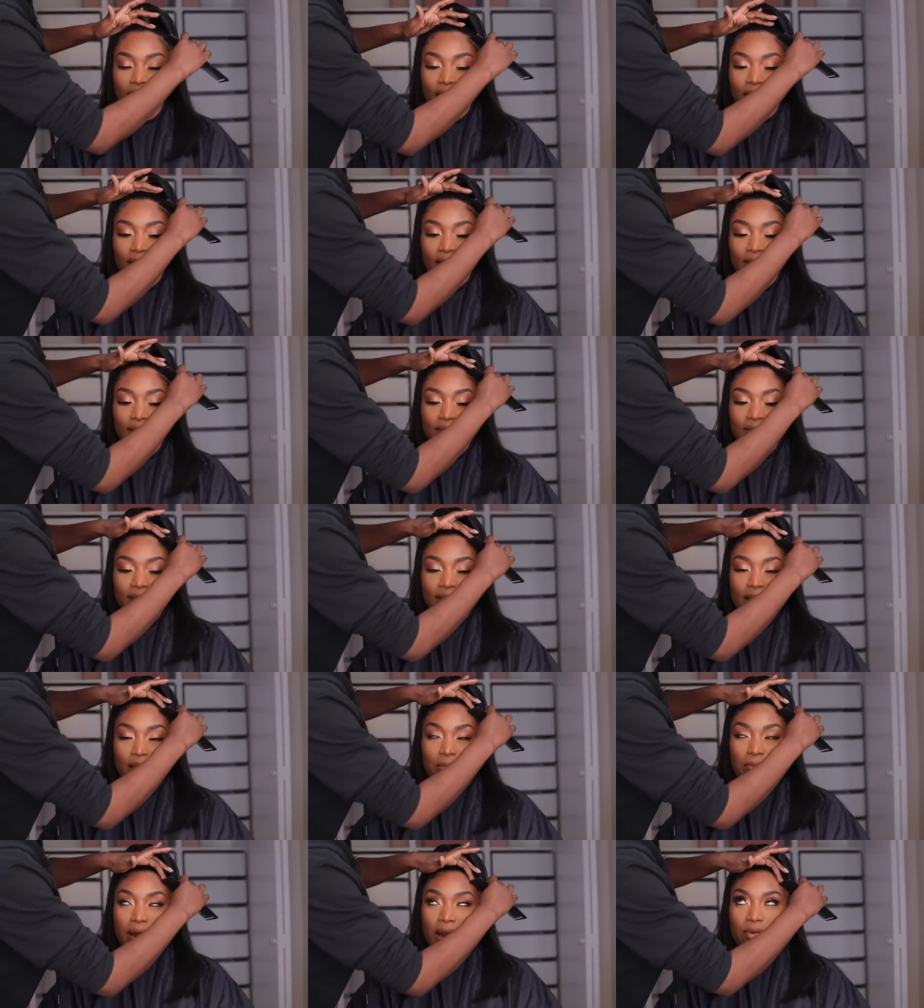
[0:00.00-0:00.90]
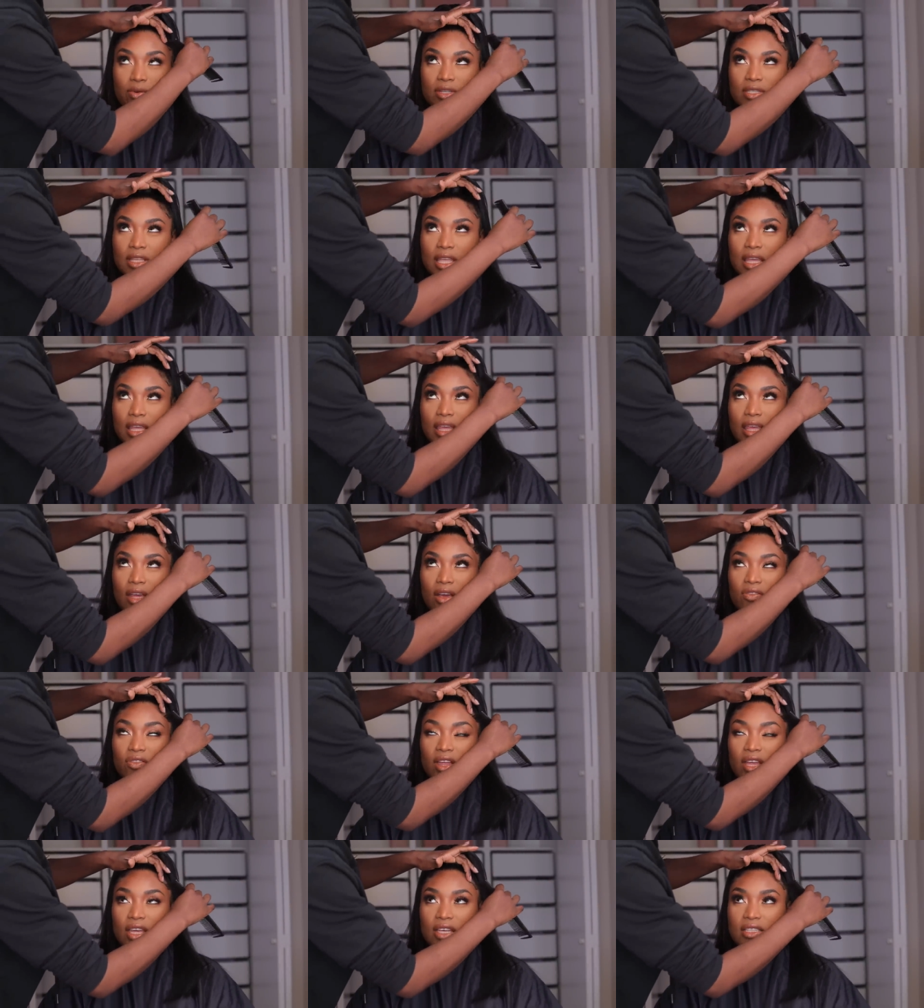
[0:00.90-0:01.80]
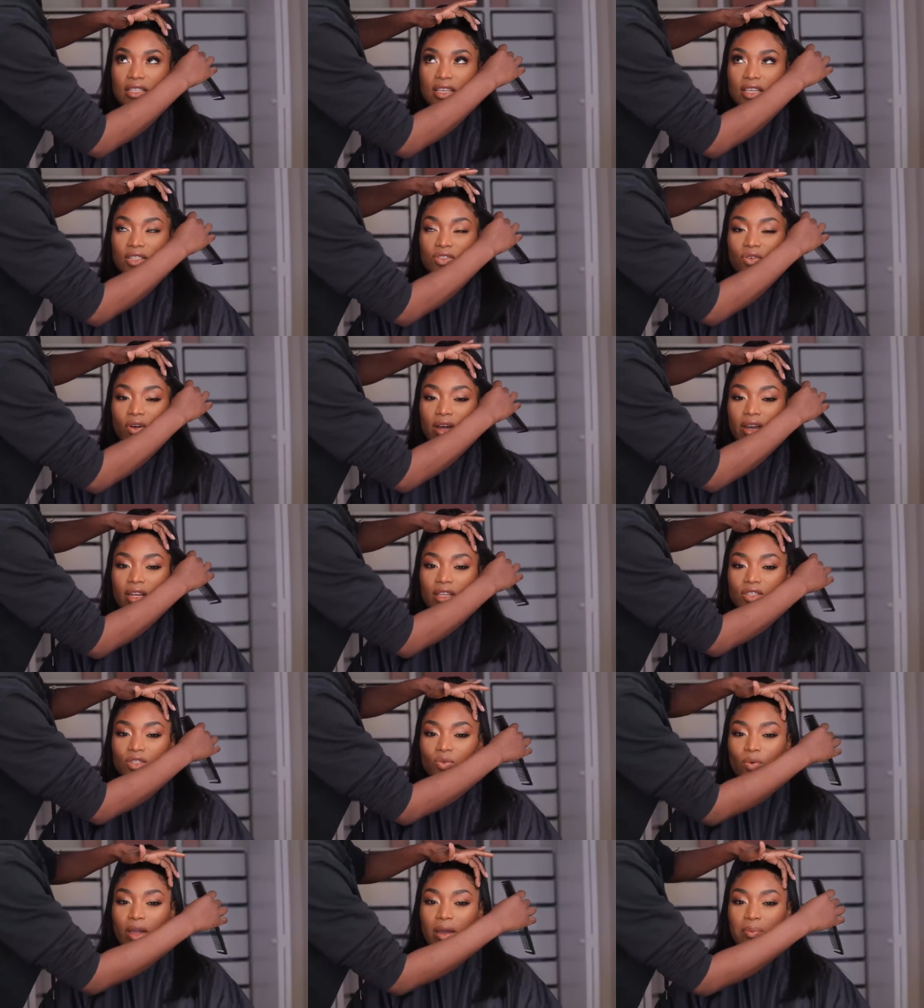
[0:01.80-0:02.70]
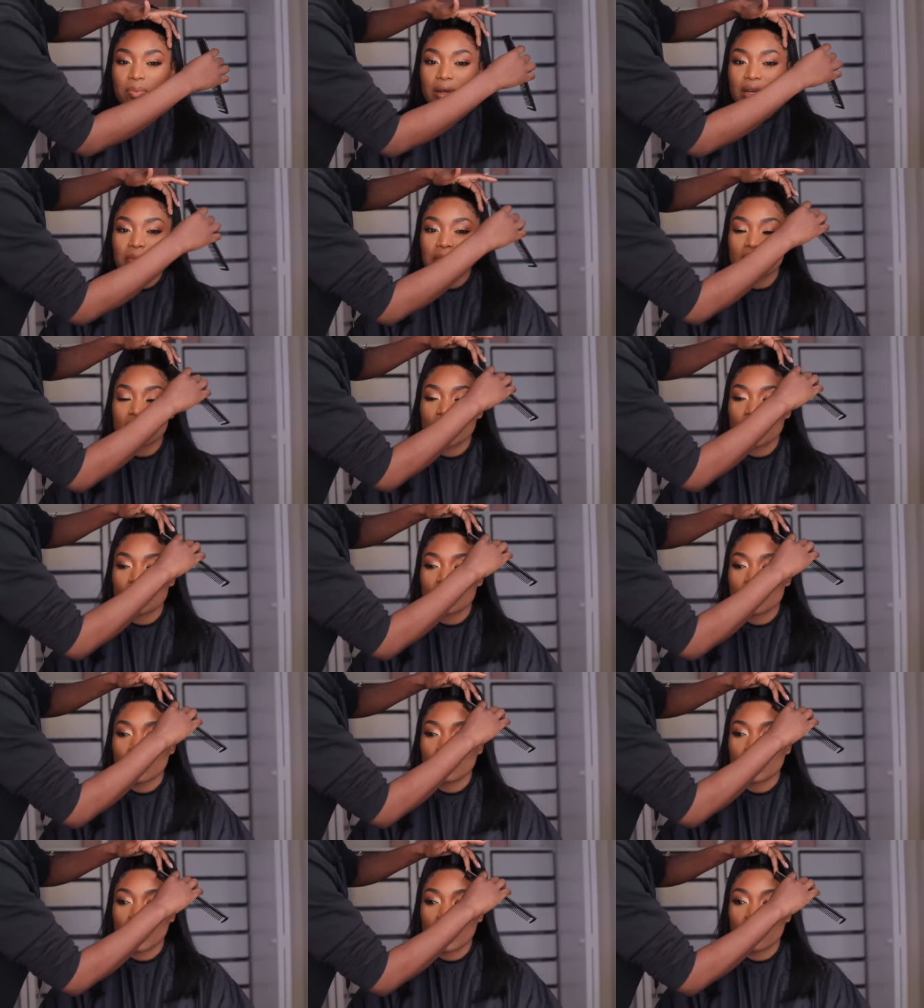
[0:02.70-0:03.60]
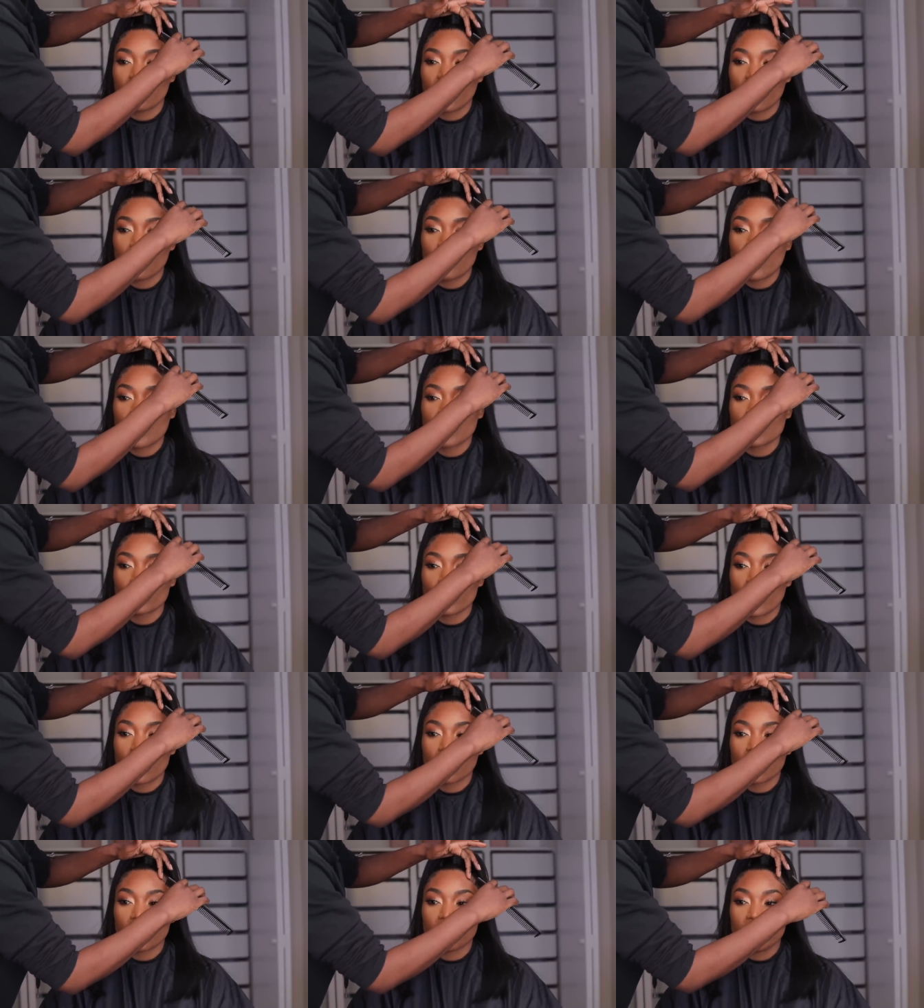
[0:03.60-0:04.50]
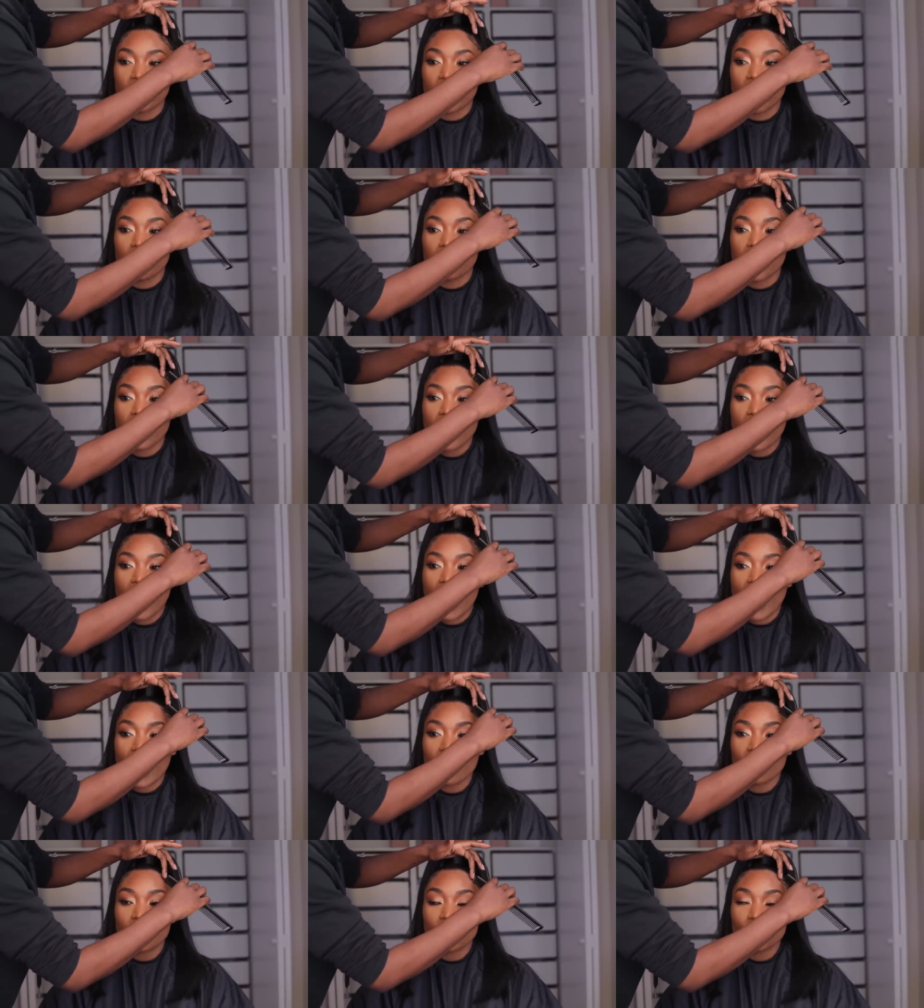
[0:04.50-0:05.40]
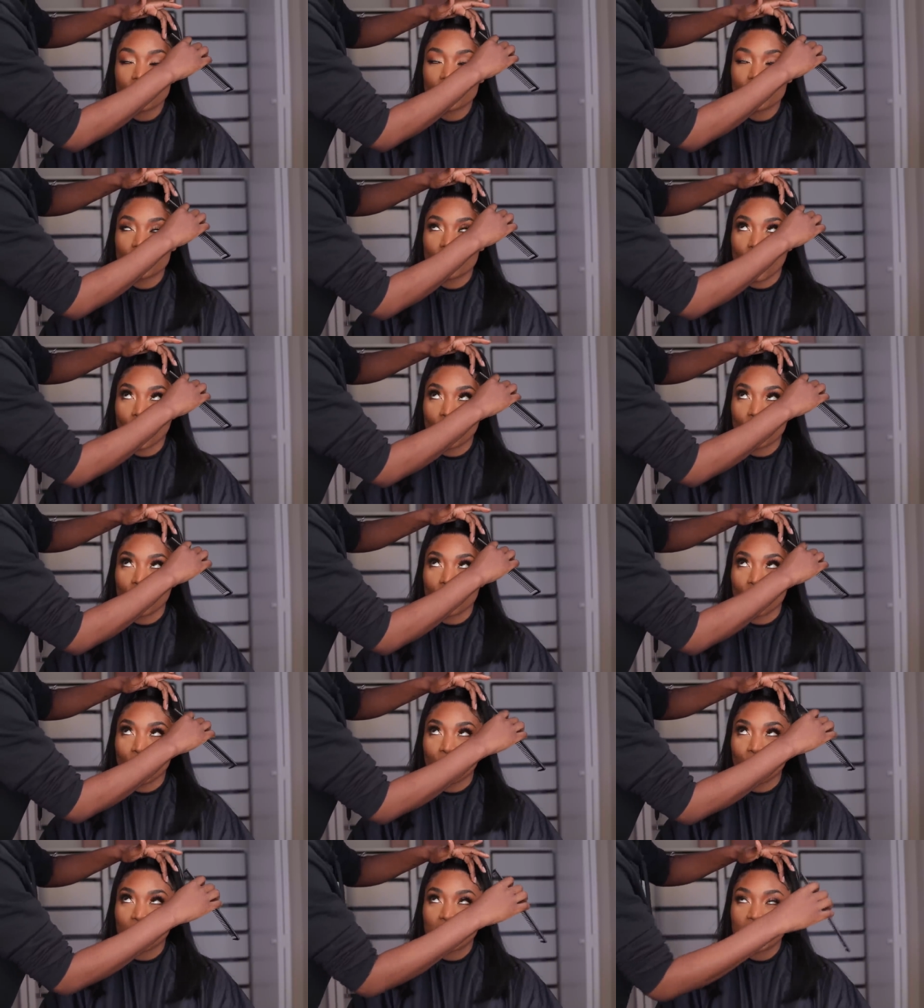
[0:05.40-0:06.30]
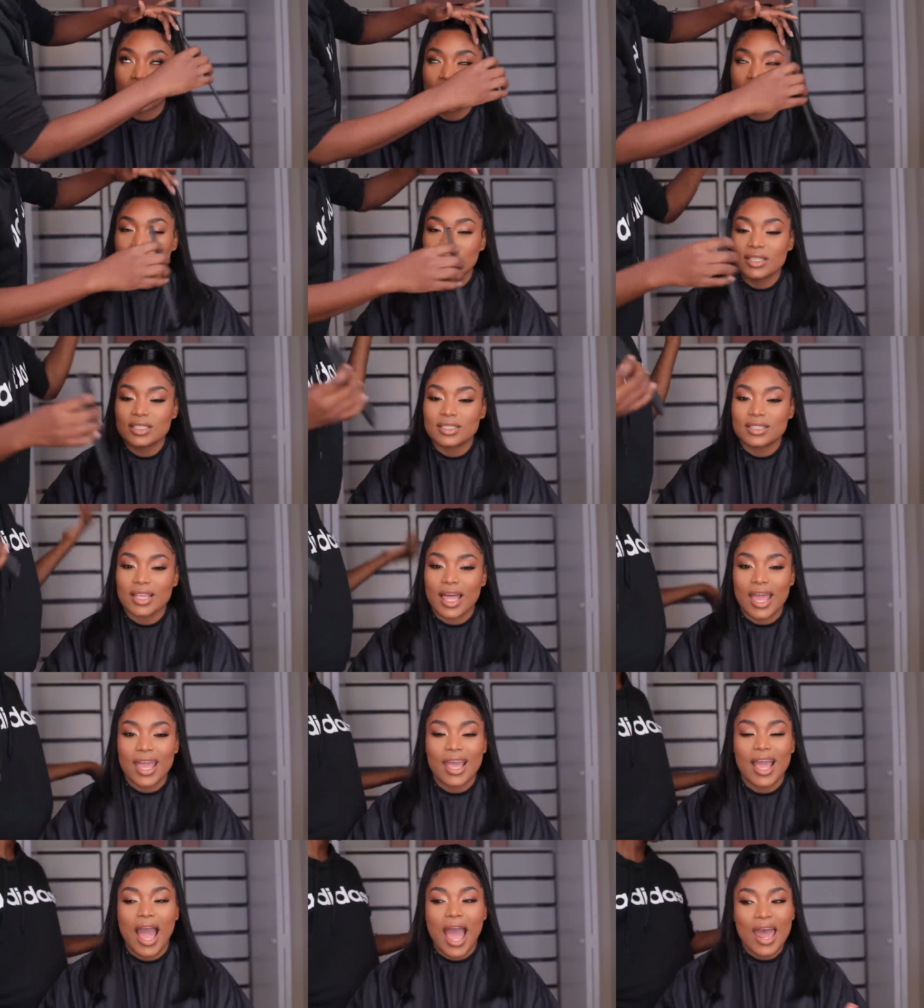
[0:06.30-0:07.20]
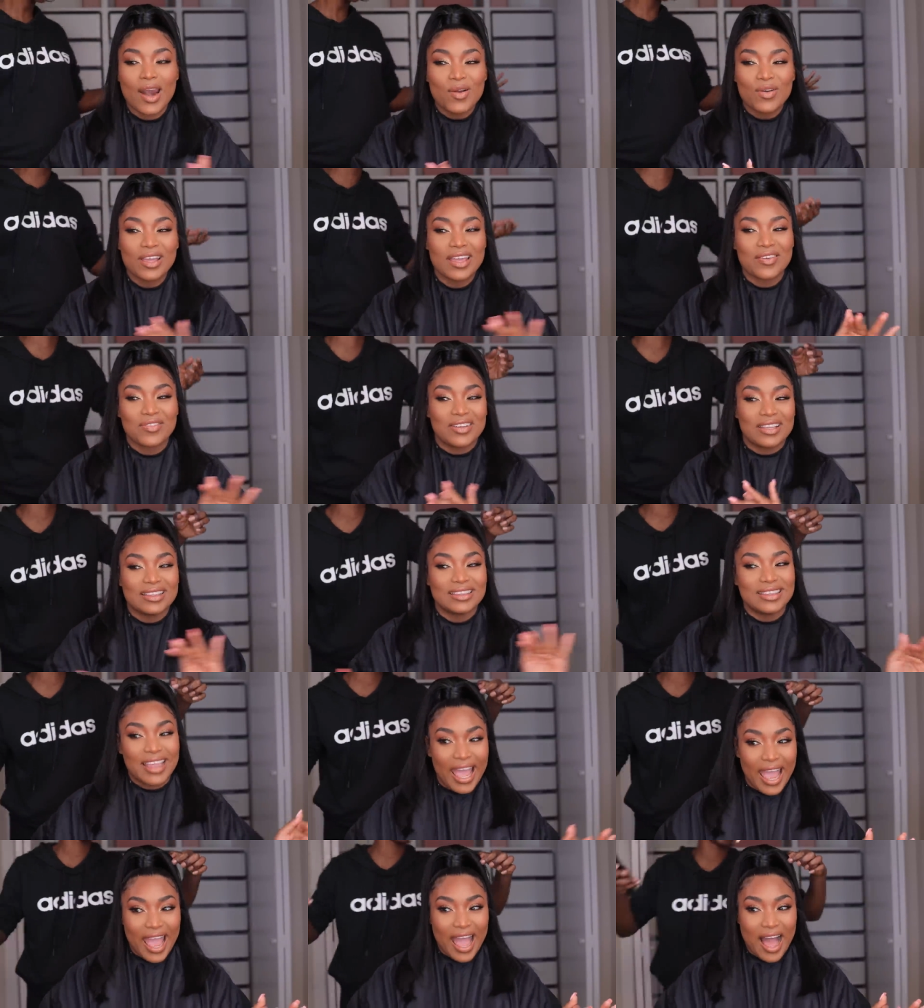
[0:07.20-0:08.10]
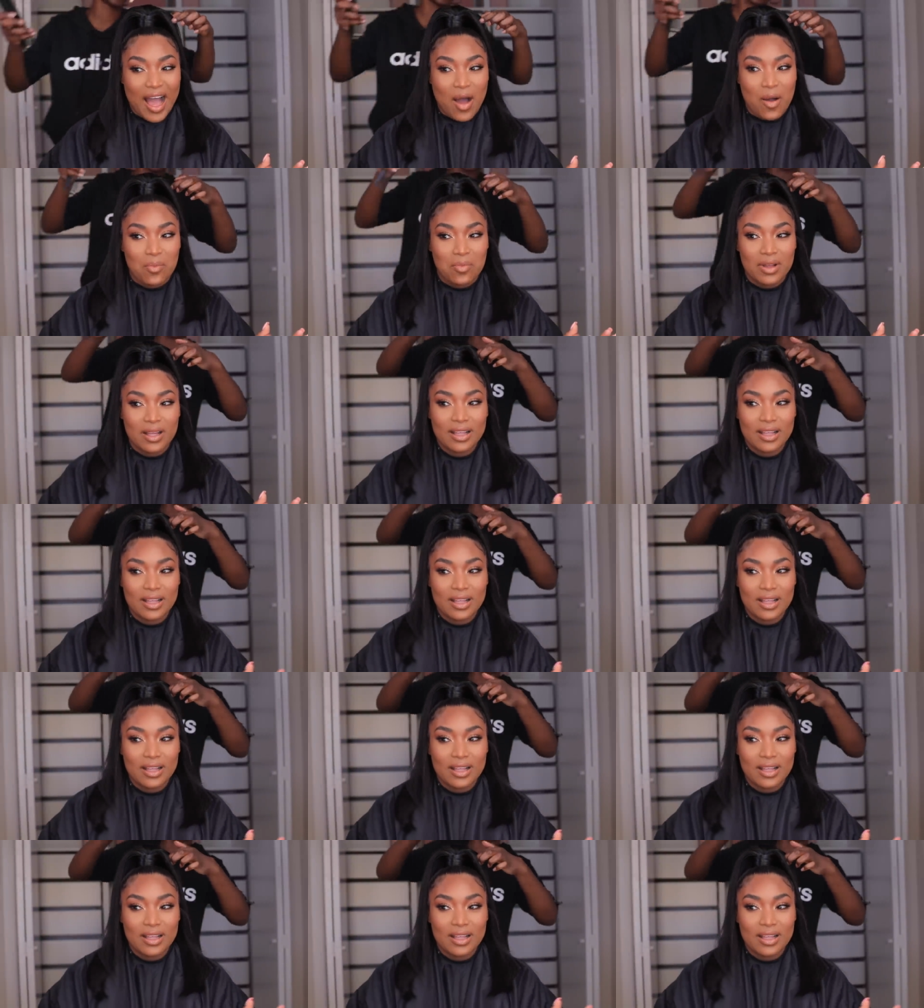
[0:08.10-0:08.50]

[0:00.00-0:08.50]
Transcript: Yeah. But I was thinking of the easiest so I didn't sweat. But let me tell you something. If I break a sweat, I don't give a damn. I feel so cute with this. See? Like I don't give a damn.